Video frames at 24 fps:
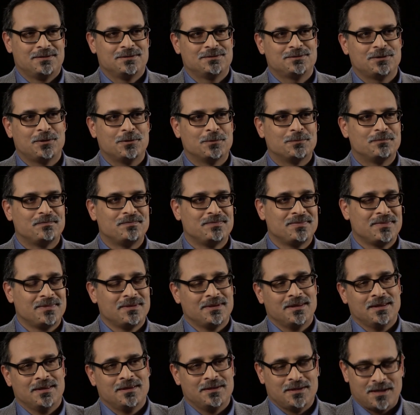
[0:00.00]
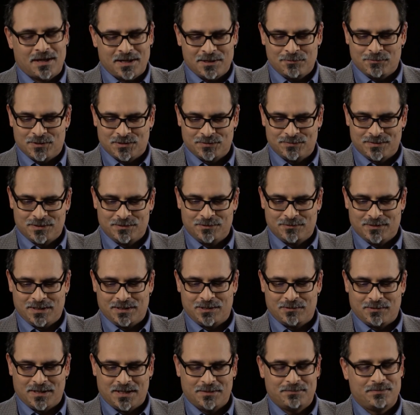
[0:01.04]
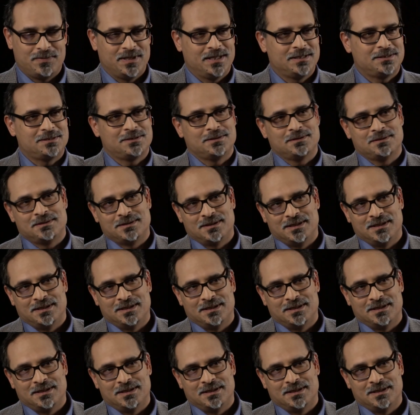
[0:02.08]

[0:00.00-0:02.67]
So, Honeywell's been doing quite a bit